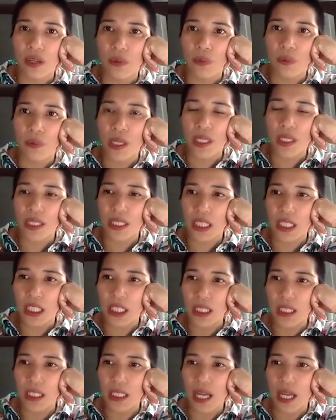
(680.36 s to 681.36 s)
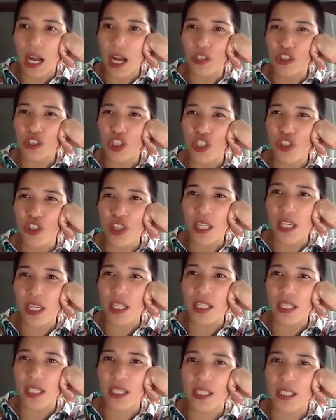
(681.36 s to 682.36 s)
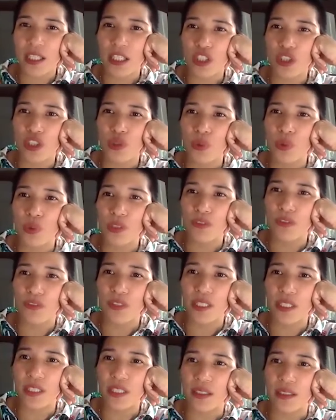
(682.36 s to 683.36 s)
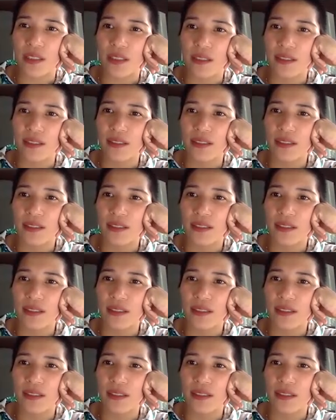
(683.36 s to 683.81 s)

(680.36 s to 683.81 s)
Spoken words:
What? How do you think you would feel?